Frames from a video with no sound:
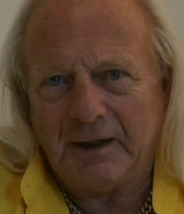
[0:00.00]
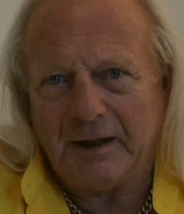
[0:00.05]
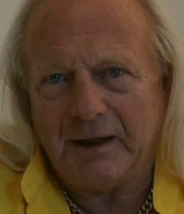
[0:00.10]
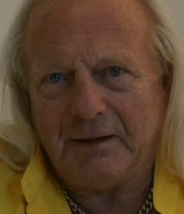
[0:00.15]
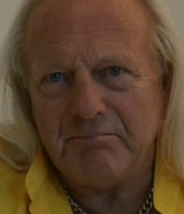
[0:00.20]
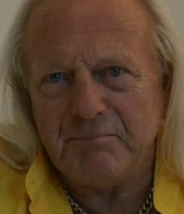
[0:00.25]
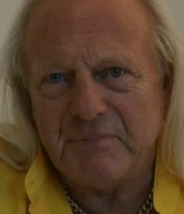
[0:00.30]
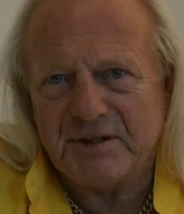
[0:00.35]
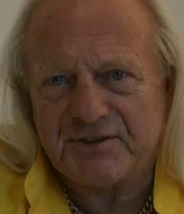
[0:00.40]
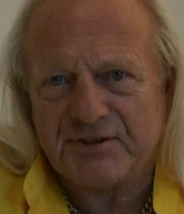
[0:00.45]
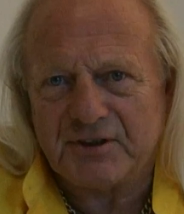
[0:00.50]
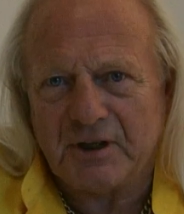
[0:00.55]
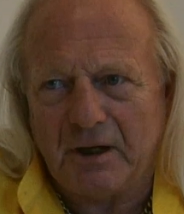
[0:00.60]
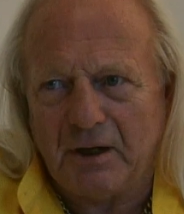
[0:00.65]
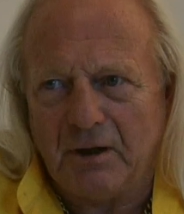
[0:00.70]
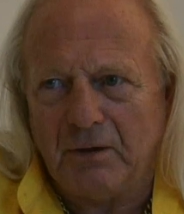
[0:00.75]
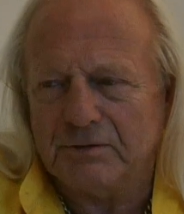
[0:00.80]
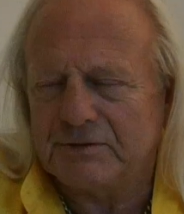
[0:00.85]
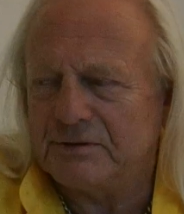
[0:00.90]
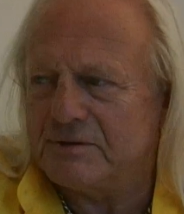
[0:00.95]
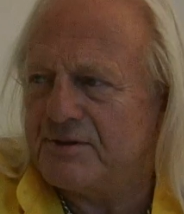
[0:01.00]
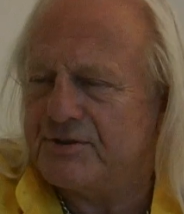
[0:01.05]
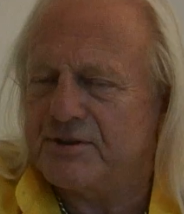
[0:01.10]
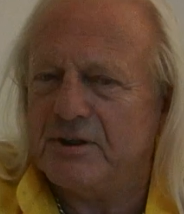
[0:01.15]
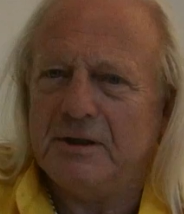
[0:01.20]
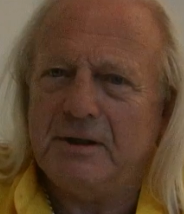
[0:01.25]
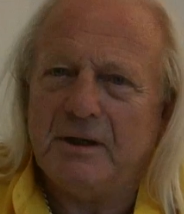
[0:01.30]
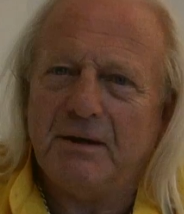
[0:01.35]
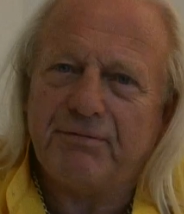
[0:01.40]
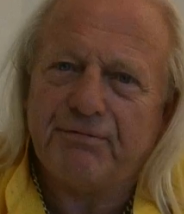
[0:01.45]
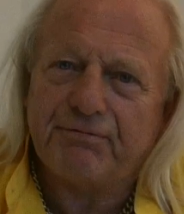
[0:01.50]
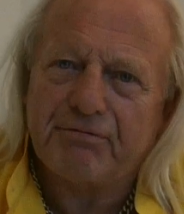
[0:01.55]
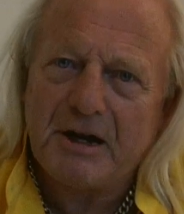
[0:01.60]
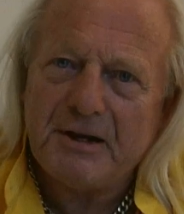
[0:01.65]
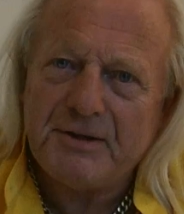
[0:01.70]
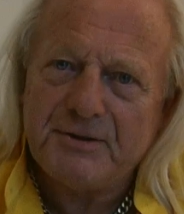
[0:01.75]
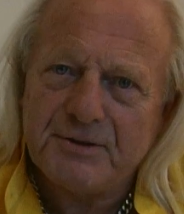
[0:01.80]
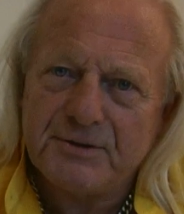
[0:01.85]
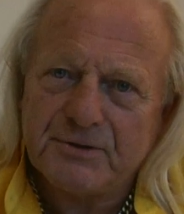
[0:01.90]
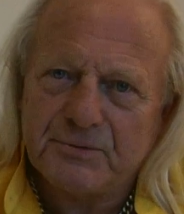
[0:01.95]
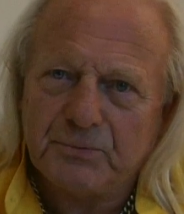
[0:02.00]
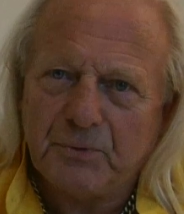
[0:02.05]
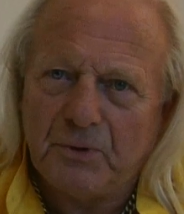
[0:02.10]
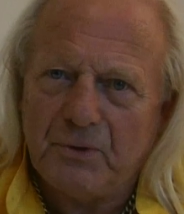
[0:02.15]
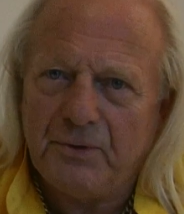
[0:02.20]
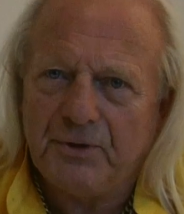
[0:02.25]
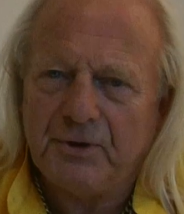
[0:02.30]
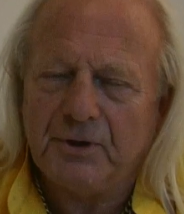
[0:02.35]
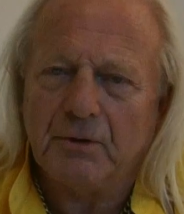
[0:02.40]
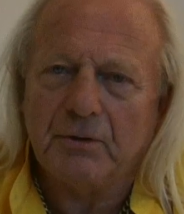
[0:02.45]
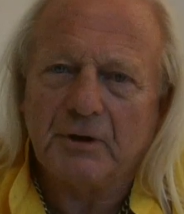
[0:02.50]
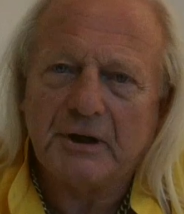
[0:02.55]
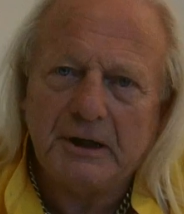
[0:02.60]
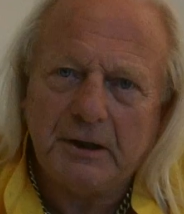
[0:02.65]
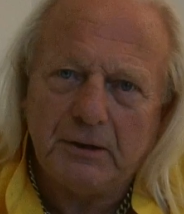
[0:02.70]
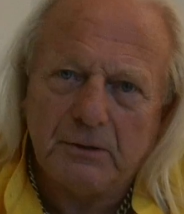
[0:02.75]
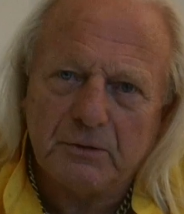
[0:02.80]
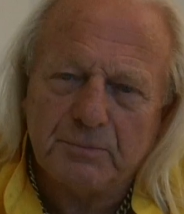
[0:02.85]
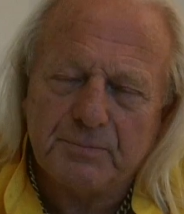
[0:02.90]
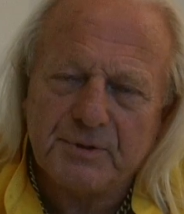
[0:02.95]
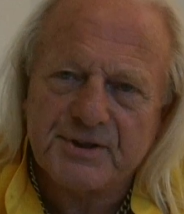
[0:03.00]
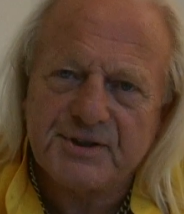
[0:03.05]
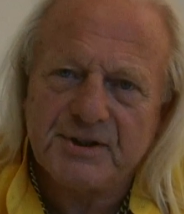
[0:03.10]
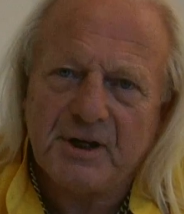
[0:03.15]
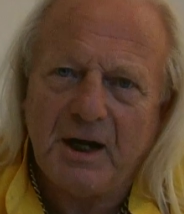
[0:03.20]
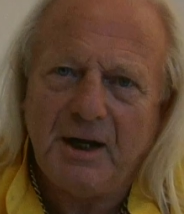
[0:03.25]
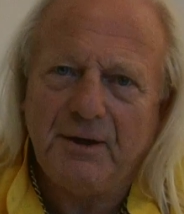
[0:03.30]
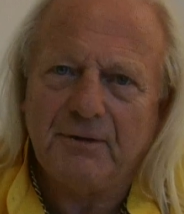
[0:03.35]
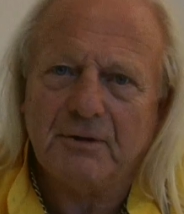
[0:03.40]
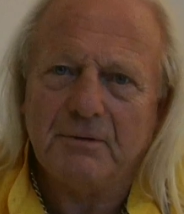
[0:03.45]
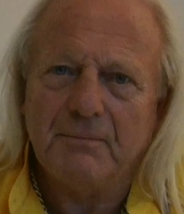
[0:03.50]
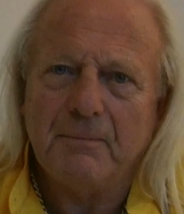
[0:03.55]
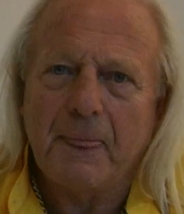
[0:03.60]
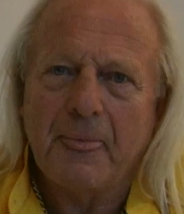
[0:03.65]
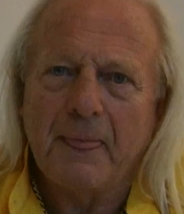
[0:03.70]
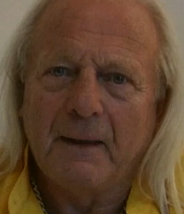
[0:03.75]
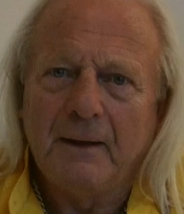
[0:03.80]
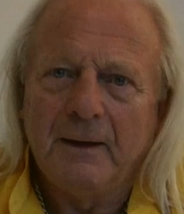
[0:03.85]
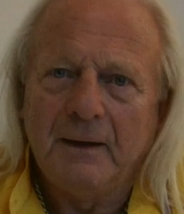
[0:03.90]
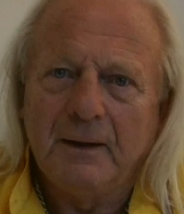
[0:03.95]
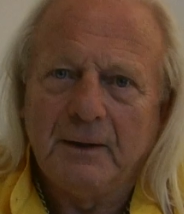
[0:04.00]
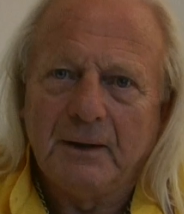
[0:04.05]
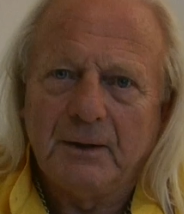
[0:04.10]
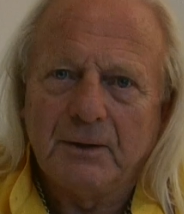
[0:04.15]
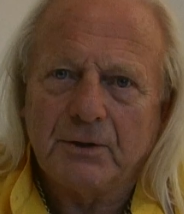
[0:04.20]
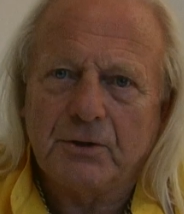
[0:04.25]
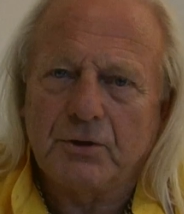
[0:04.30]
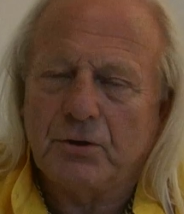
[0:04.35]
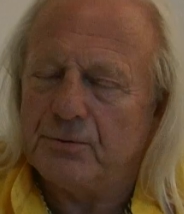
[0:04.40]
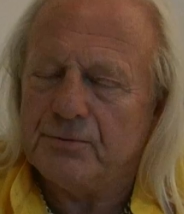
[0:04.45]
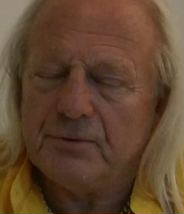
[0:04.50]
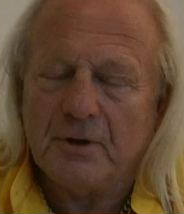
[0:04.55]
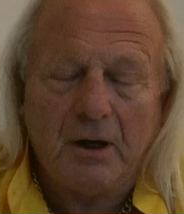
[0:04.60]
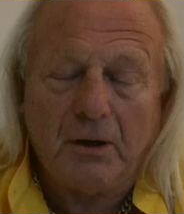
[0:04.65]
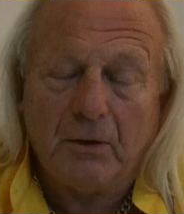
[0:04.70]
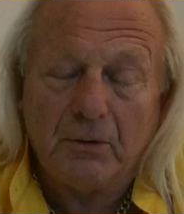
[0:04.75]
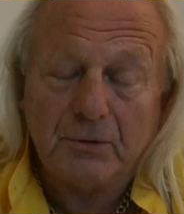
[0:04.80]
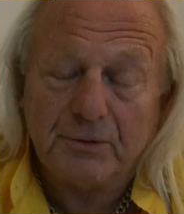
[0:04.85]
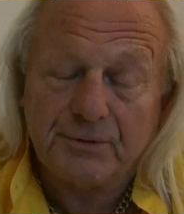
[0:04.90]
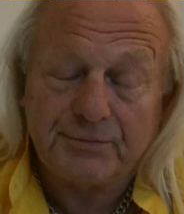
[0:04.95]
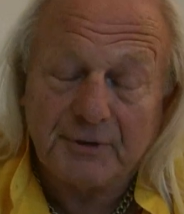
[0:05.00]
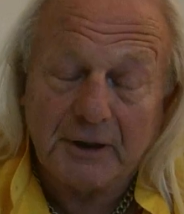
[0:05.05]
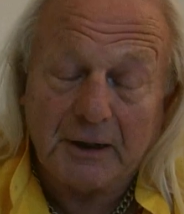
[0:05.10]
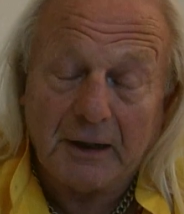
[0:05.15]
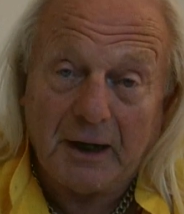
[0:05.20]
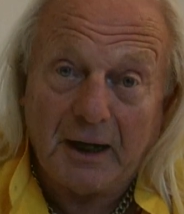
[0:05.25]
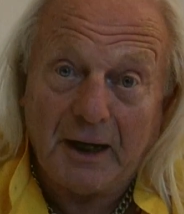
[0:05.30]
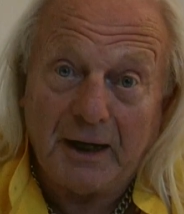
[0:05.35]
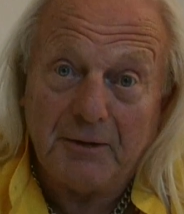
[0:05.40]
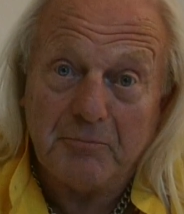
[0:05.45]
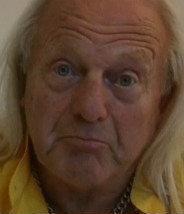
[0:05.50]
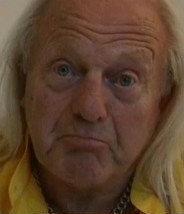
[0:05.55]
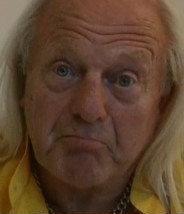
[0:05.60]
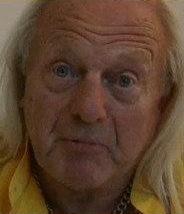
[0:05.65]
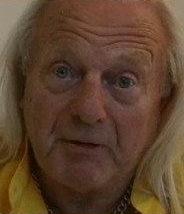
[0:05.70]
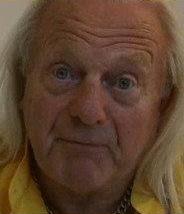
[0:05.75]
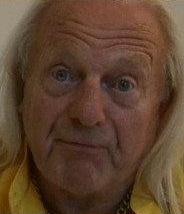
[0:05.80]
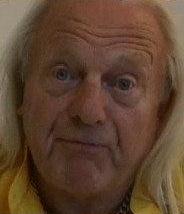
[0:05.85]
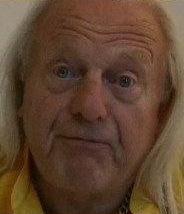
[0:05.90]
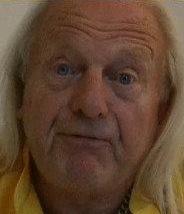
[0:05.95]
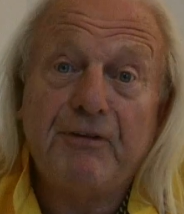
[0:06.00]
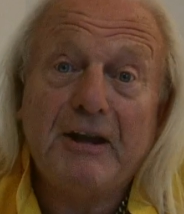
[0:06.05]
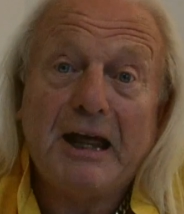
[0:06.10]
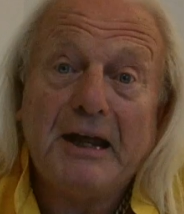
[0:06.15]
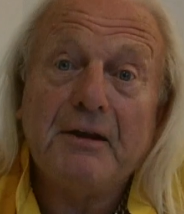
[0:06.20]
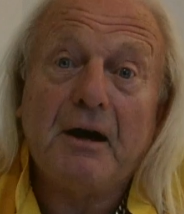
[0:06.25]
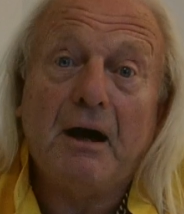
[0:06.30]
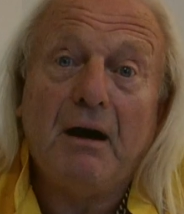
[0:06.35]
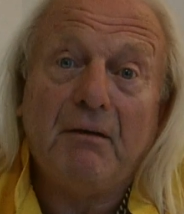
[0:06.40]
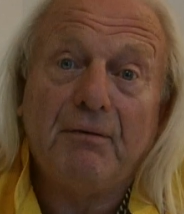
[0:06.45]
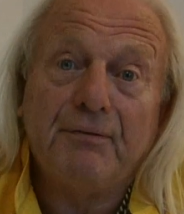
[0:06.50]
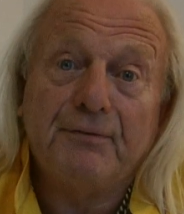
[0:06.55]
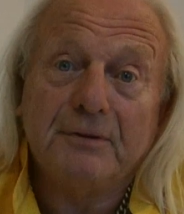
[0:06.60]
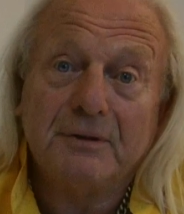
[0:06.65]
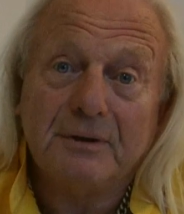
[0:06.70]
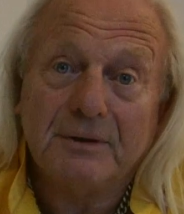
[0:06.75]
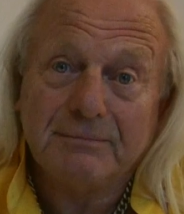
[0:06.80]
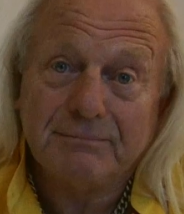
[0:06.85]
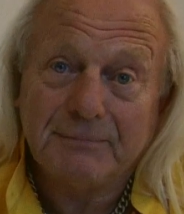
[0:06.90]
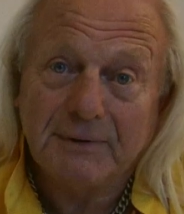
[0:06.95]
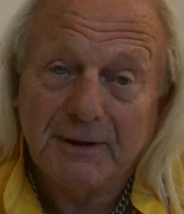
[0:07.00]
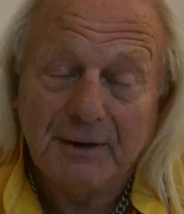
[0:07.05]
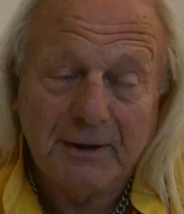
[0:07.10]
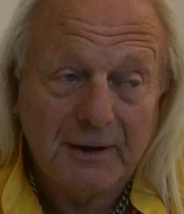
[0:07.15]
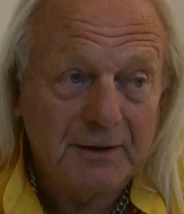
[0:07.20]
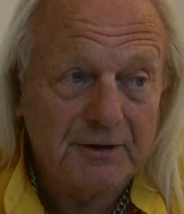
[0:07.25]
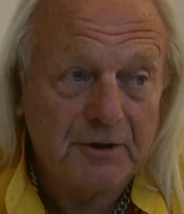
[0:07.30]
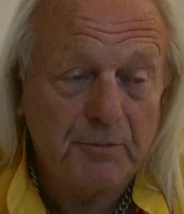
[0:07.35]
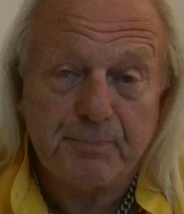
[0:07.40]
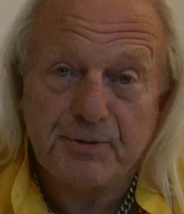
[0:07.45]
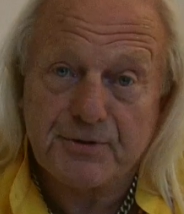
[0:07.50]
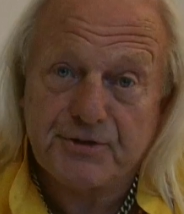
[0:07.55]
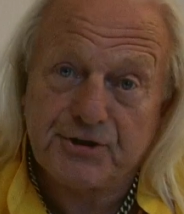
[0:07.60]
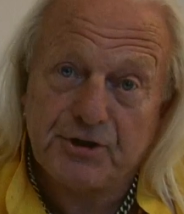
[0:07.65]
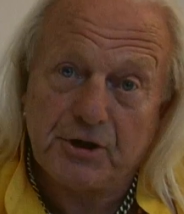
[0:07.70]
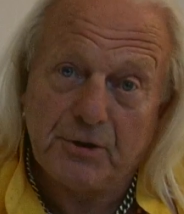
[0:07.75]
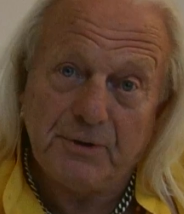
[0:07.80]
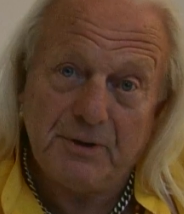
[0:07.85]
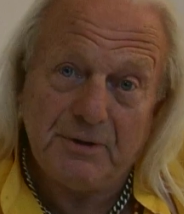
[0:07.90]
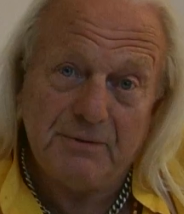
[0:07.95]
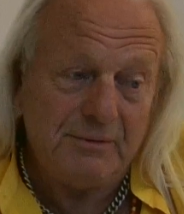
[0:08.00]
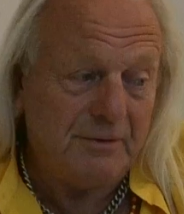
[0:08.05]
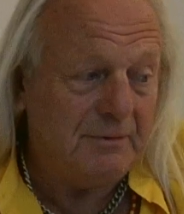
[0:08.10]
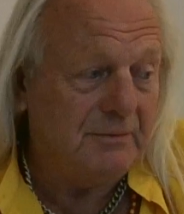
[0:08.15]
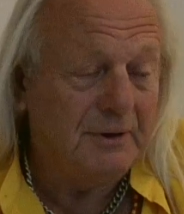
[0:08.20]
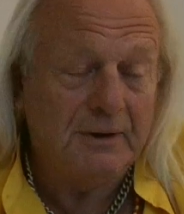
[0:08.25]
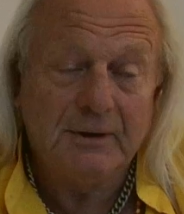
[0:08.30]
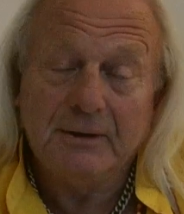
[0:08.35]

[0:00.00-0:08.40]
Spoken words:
and missiles and seeing their friends wounded or killed beside them, couldn't hold the line and fled after the pursued